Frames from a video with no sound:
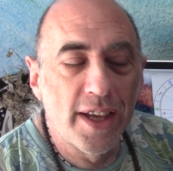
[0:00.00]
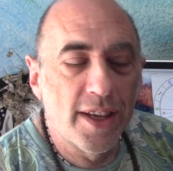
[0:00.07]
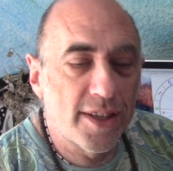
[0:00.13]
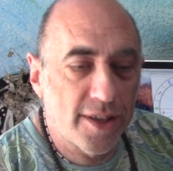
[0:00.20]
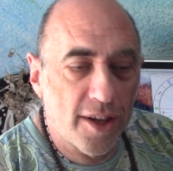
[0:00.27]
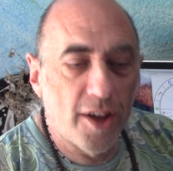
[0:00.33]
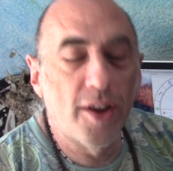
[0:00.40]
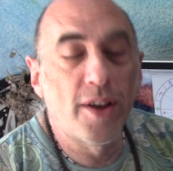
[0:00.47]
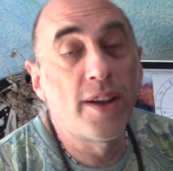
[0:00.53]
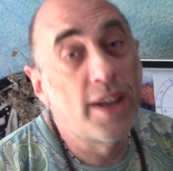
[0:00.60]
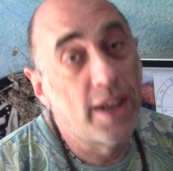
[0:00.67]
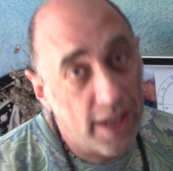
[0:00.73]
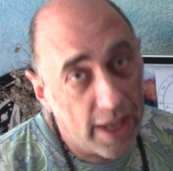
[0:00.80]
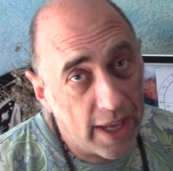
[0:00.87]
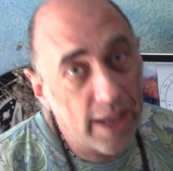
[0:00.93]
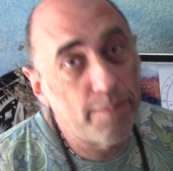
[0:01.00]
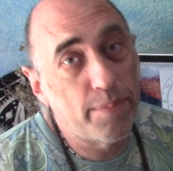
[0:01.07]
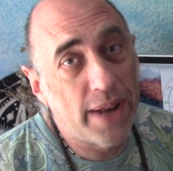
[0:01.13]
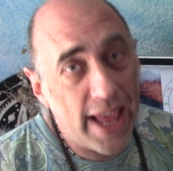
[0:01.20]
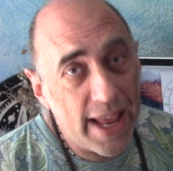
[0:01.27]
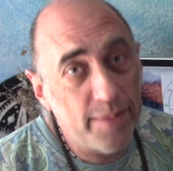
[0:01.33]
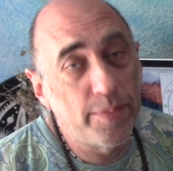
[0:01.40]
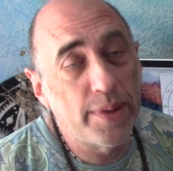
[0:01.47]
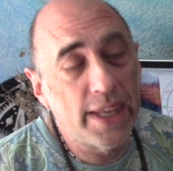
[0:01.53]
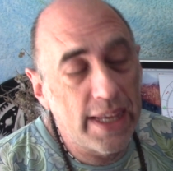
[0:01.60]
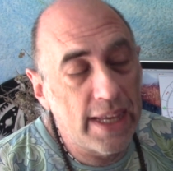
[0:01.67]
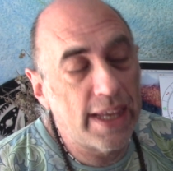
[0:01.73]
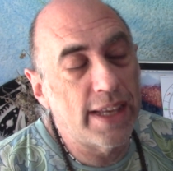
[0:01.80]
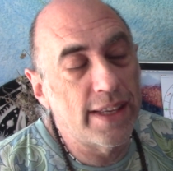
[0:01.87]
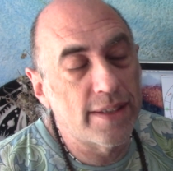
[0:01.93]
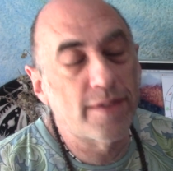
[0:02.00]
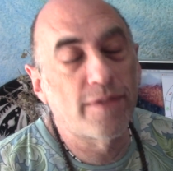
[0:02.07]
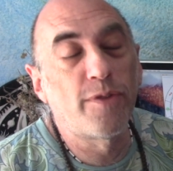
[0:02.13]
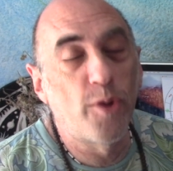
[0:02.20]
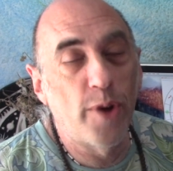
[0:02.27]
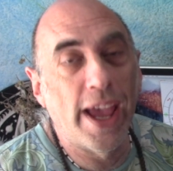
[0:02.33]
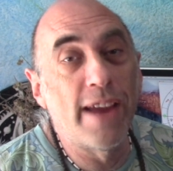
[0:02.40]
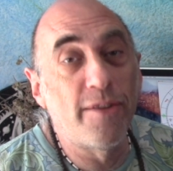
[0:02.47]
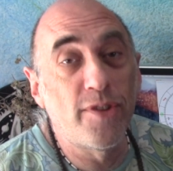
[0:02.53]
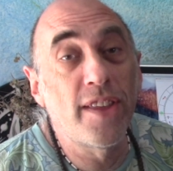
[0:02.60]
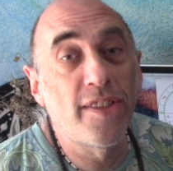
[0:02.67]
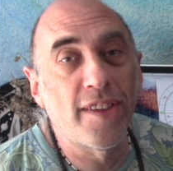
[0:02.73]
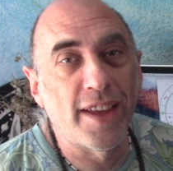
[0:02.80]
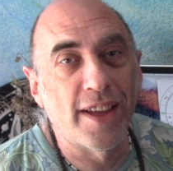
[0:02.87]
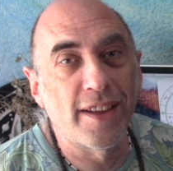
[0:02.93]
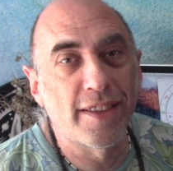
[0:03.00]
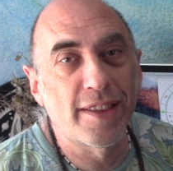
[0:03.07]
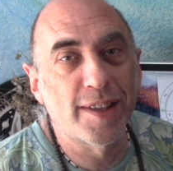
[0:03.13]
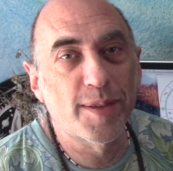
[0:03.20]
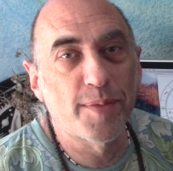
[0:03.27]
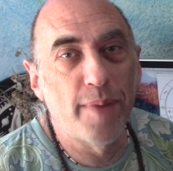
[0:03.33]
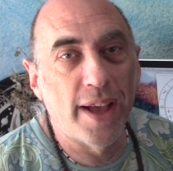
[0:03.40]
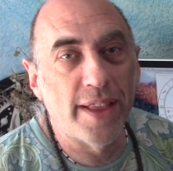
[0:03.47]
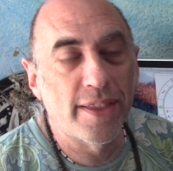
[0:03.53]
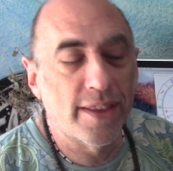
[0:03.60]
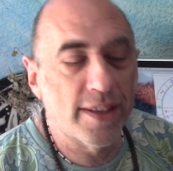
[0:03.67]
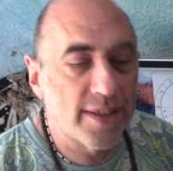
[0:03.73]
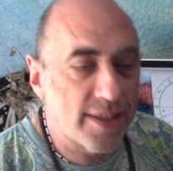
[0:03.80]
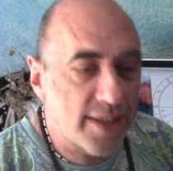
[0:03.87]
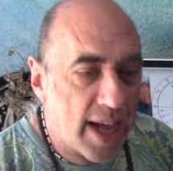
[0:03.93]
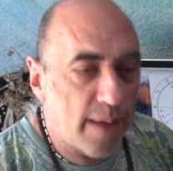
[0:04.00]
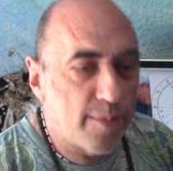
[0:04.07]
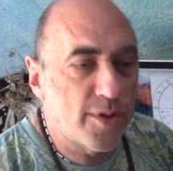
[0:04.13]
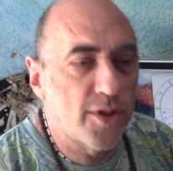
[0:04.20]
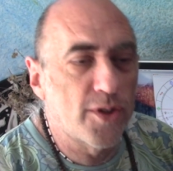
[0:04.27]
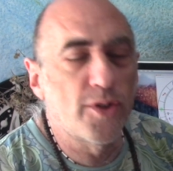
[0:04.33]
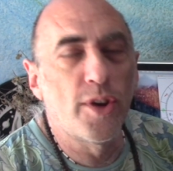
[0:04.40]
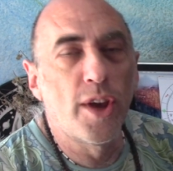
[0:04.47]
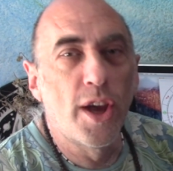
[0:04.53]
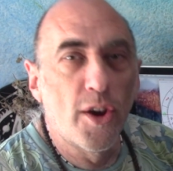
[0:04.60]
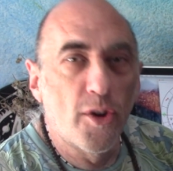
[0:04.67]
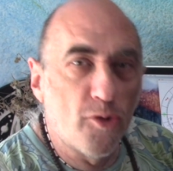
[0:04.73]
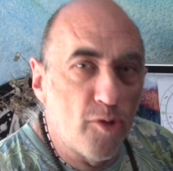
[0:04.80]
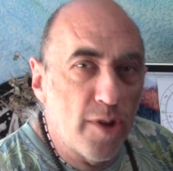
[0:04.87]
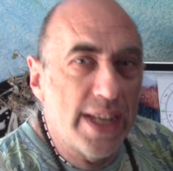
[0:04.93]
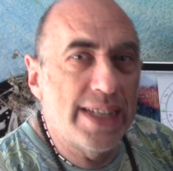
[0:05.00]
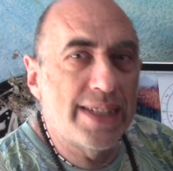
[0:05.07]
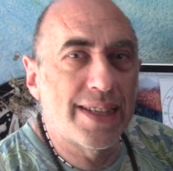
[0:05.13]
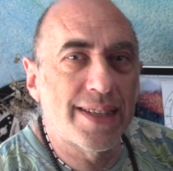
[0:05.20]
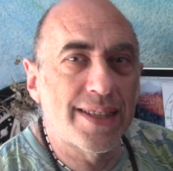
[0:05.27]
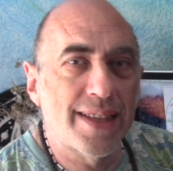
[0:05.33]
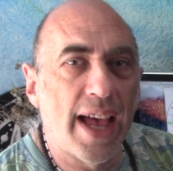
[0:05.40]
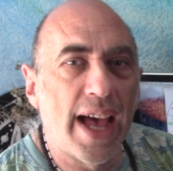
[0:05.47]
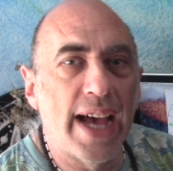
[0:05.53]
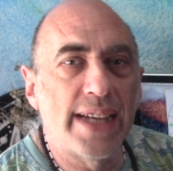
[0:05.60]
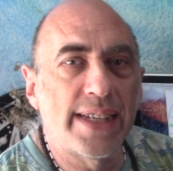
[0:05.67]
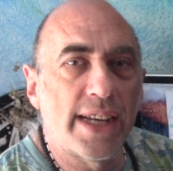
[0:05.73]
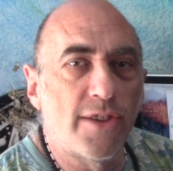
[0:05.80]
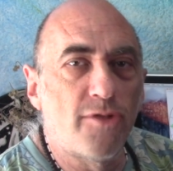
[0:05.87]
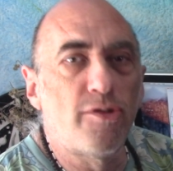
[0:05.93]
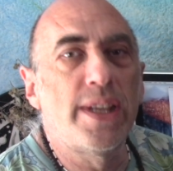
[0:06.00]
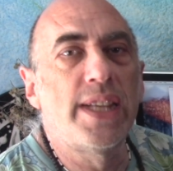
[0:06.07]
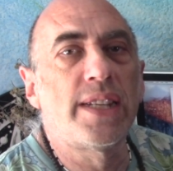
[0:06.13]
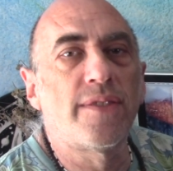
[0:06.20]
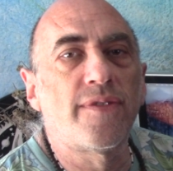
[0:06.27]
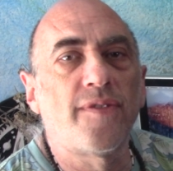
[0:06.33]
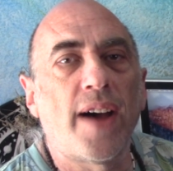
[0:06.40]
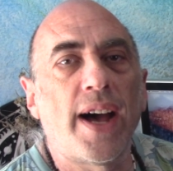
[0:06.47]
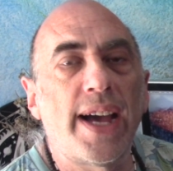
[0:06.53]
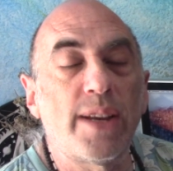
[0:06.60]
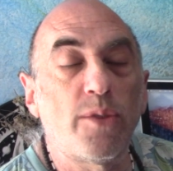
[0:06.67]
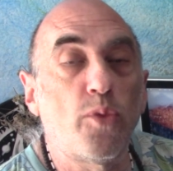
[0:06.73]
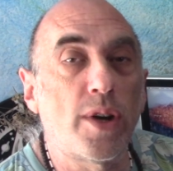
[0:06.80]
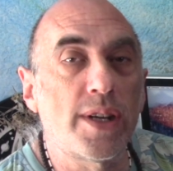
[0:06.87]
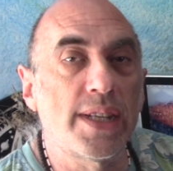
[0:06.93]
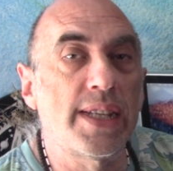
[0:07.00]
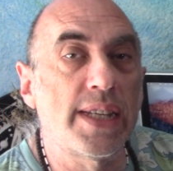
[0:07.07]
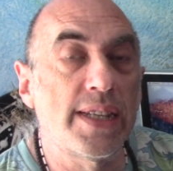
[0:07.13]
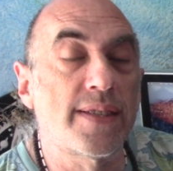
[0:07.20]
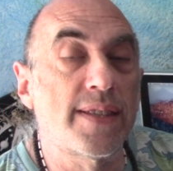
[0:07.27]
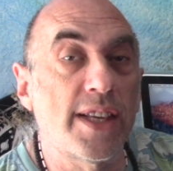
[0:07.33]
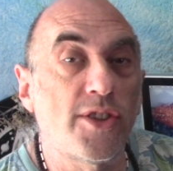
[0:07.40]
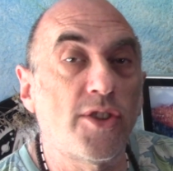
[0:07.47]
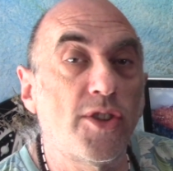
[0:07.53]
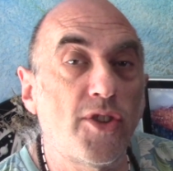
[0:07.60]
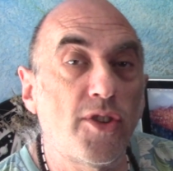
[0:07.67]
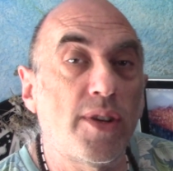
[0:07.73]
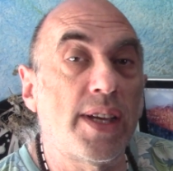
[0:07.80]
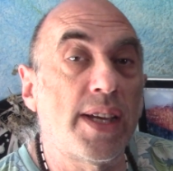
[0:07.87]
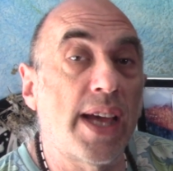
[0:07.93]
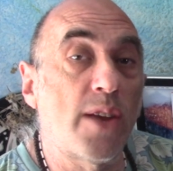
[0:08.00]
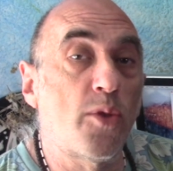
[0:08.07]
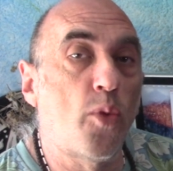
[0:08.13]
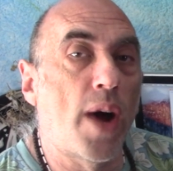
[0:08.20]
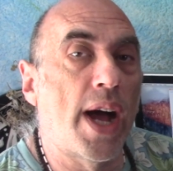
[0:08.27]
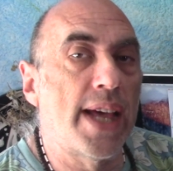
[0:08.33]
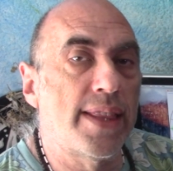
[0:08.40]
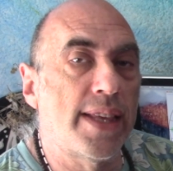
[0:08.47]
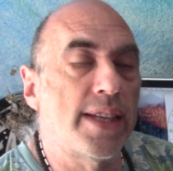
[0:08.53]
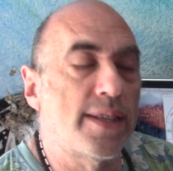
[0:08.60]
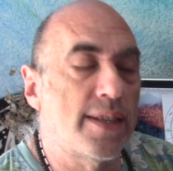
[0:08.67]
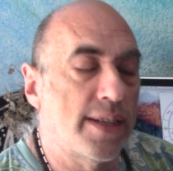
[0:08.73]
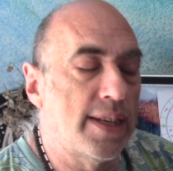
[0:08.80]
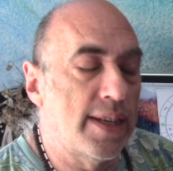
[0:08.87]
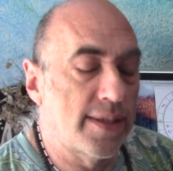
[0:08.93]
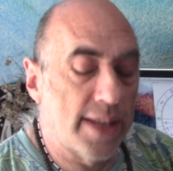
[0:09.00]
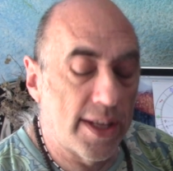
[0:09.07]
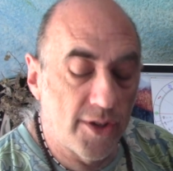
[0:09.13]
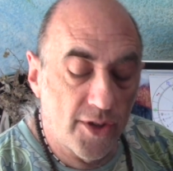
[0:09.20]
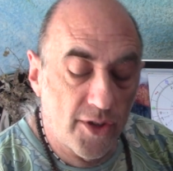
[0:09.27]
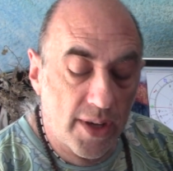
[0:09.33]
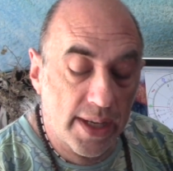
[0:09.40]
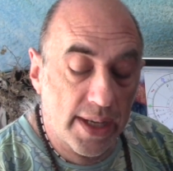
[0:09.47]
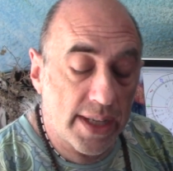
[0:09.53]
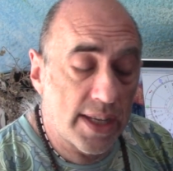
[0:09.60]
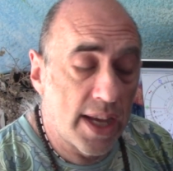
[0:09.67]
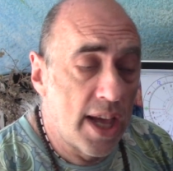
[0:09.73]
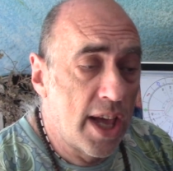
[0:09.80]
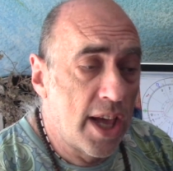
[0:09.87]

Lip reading: So Plan B is for everything this month. It's time to redecide and redefine what it is that you're doing and why it is that you're doing it.